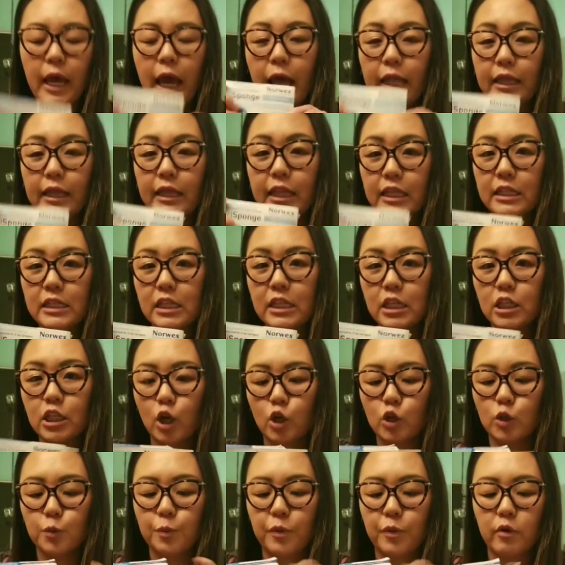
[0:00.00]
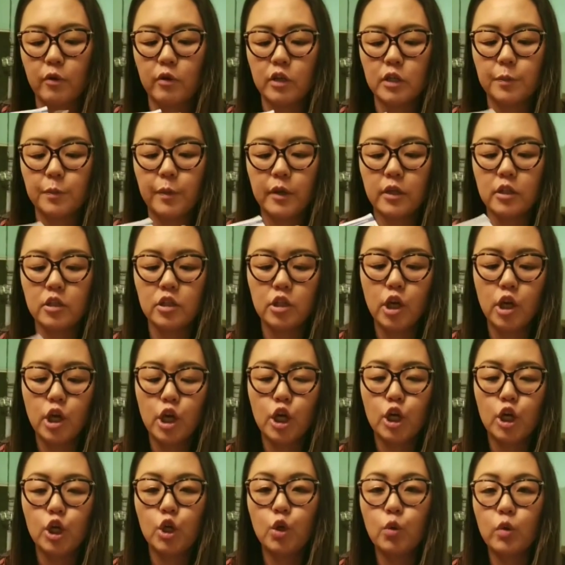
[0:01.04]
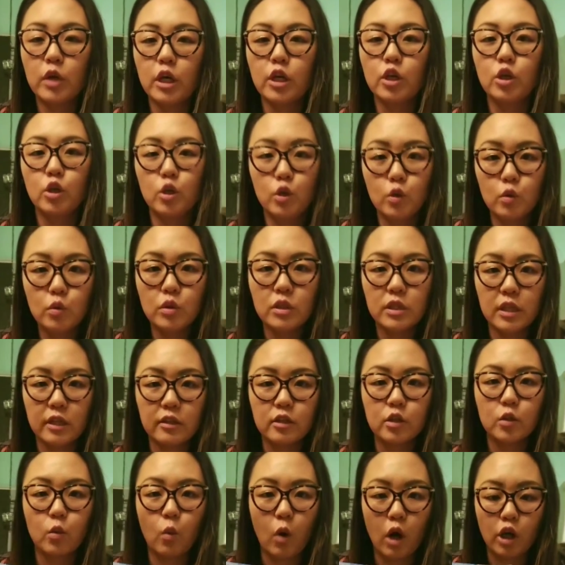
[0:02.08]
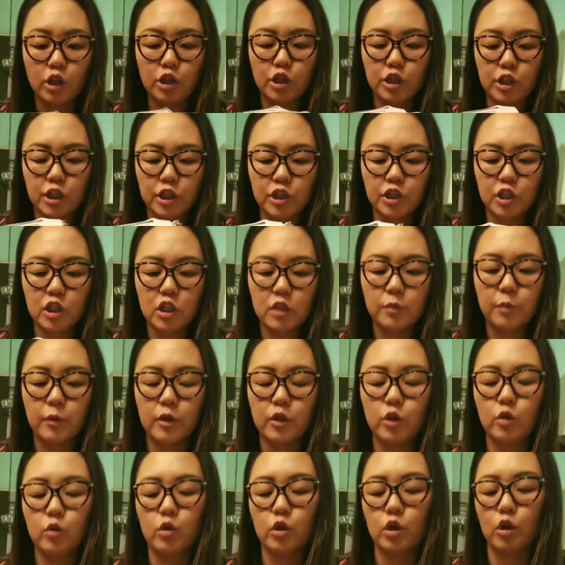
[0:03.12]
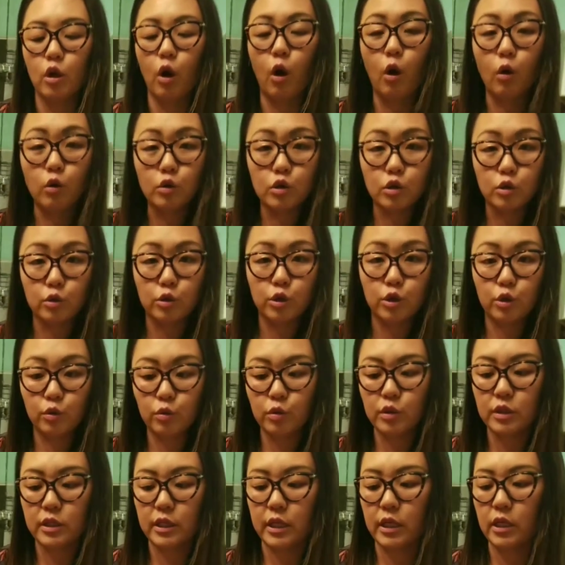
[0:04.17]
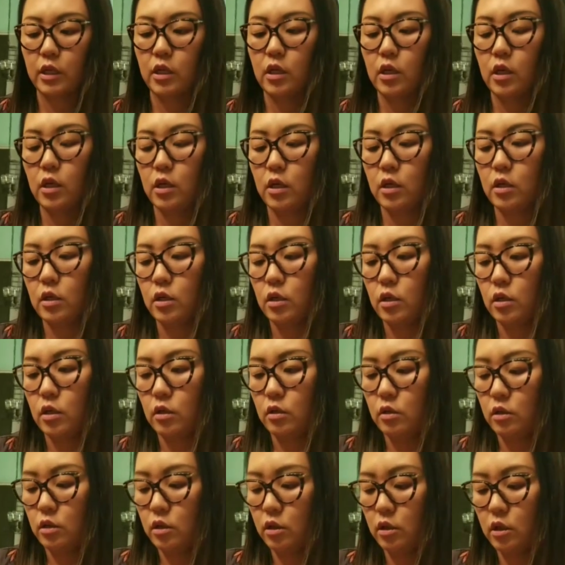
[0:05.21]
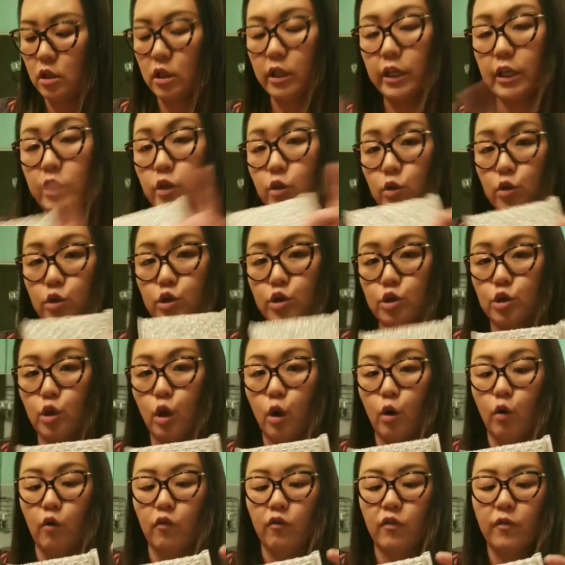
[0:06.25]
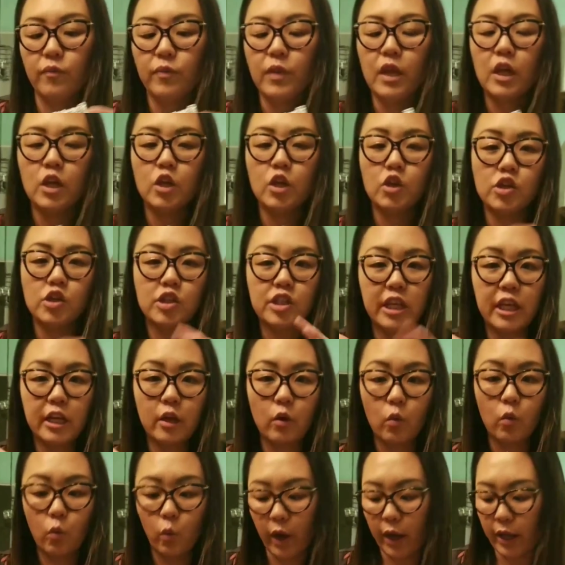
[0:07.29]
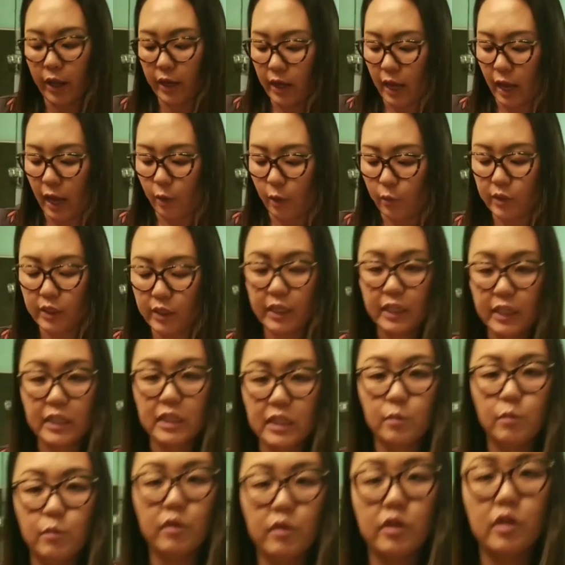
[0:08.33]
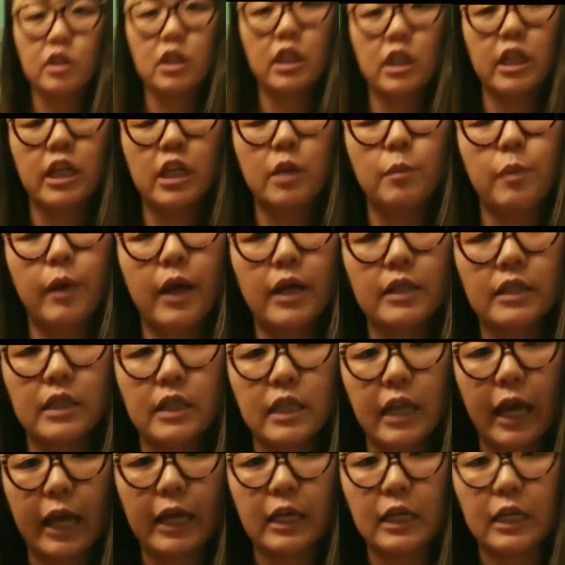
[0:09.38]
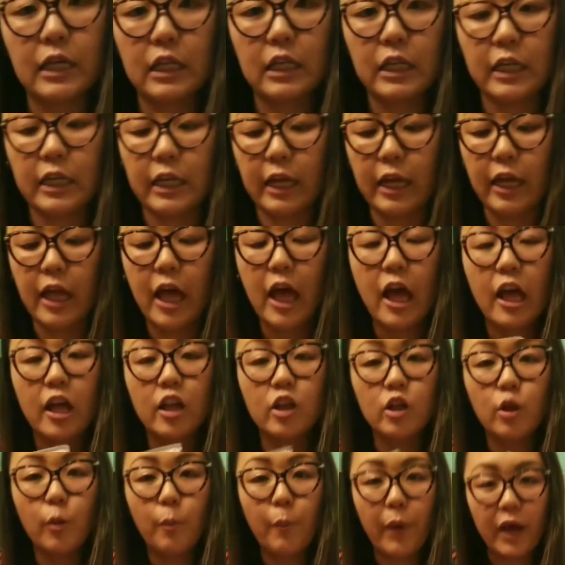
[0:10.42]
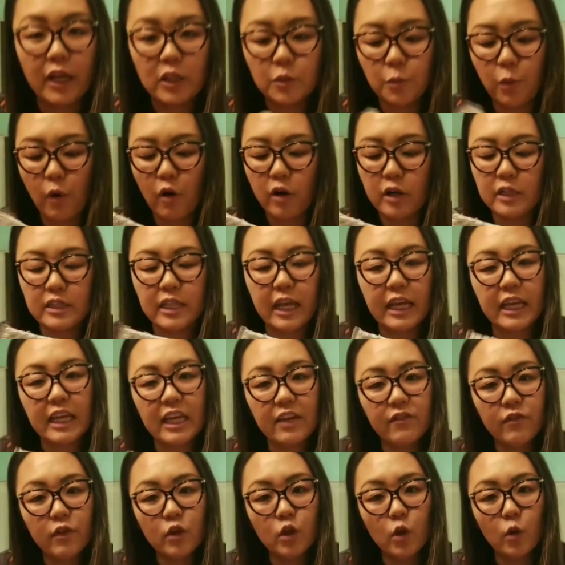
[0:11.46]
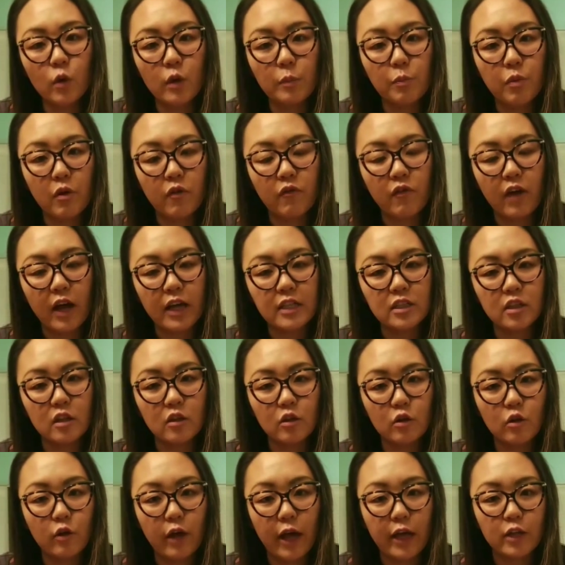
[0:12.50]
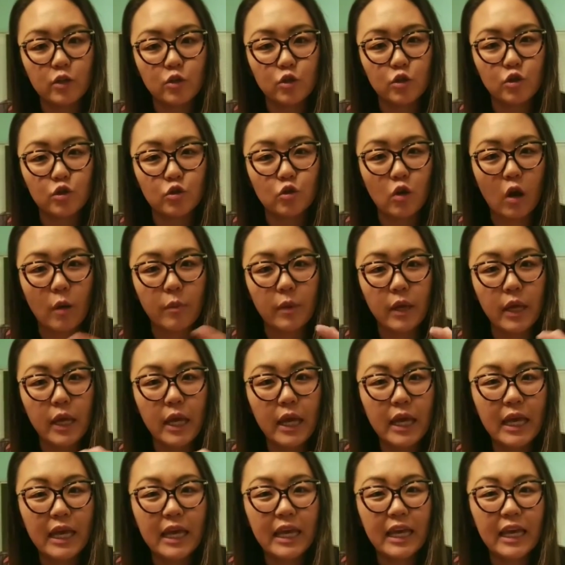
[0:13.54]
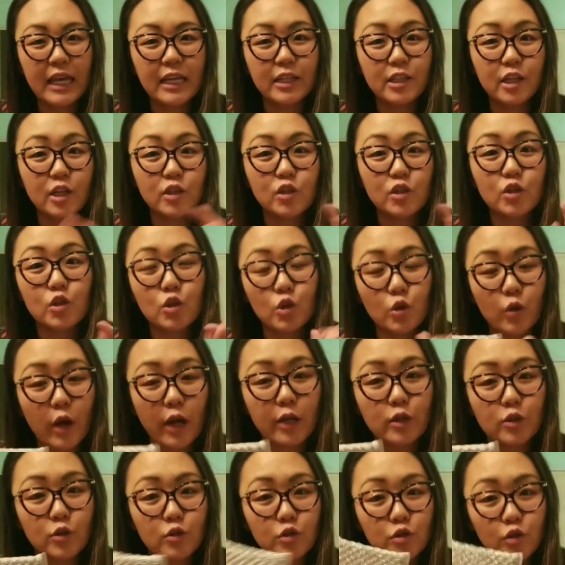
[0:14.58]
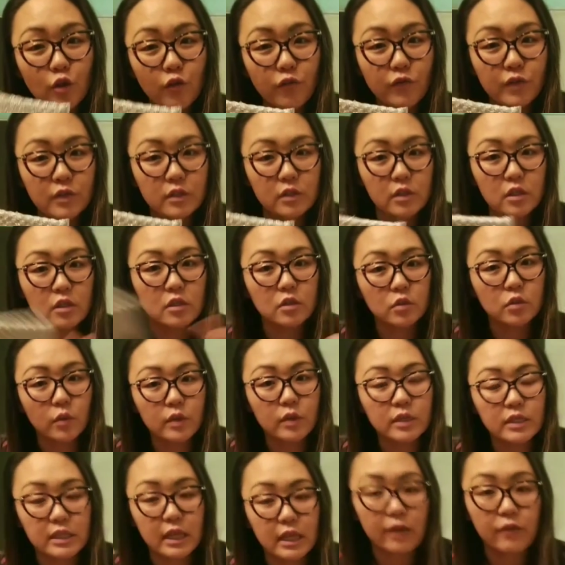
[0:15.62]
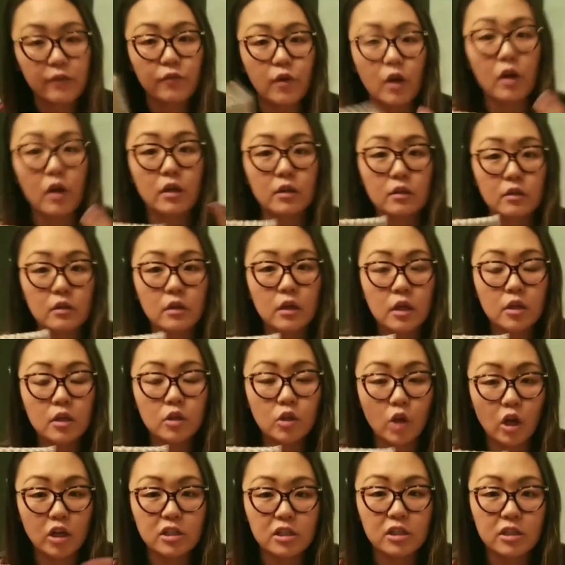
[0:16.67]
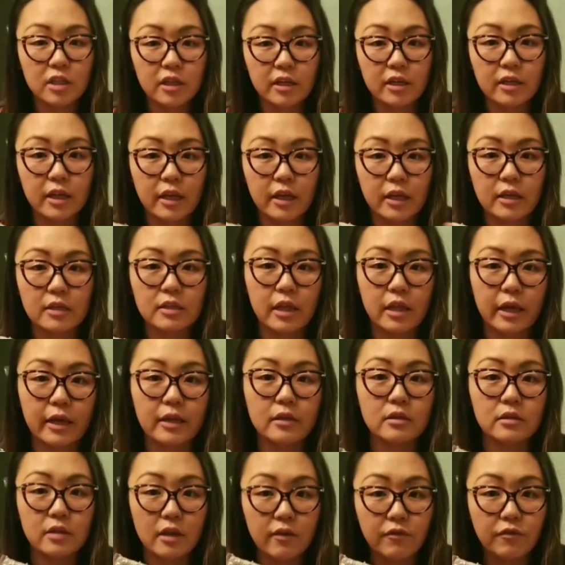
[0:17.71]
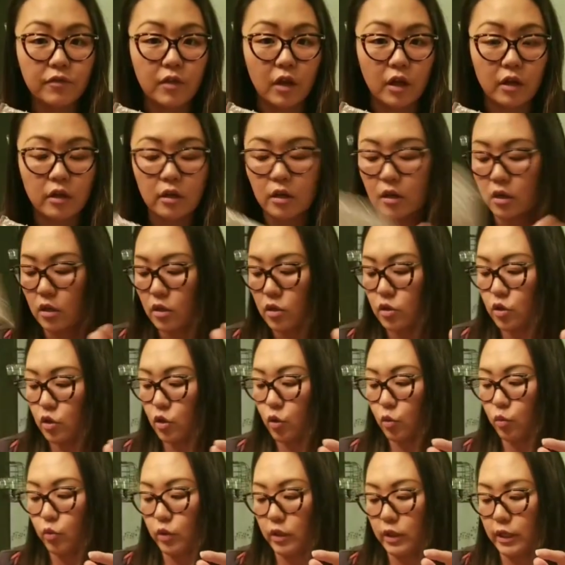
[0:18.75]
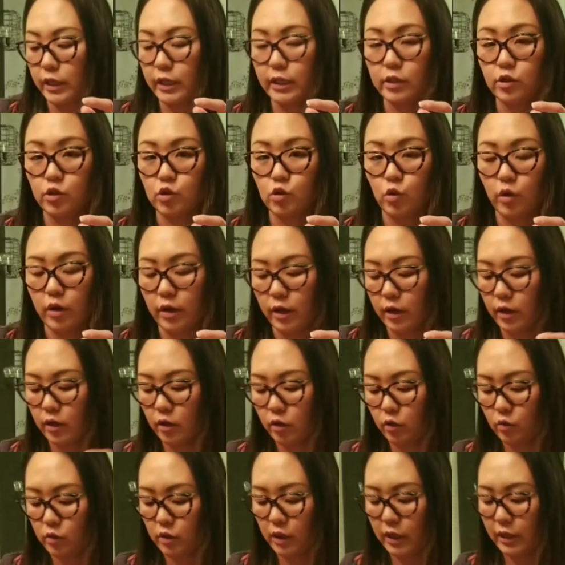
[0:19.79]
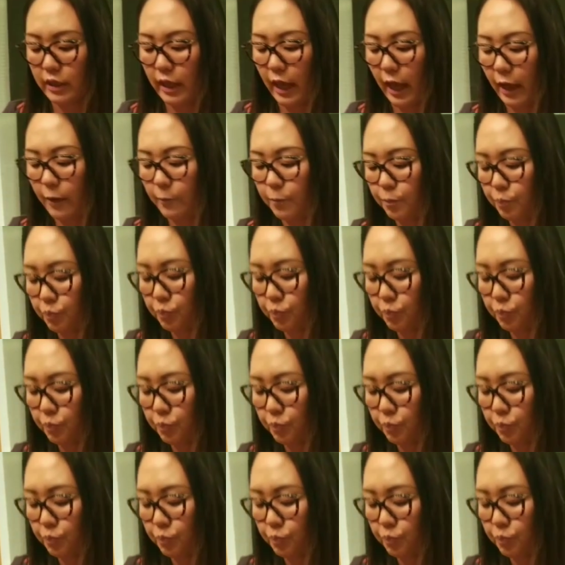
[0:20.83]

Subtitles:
And this is our Sperry sponge. You can use it to wash dishes, but you can also use it to clean your stove. Just get it wet. I would get some of this cleaning paste and I can clean it. The best part is that even though it provides a little extra scrubby, it doesn't scratch your surfaces. So it's safe on non-stick things like Teflon. So you'll really enjoy using that.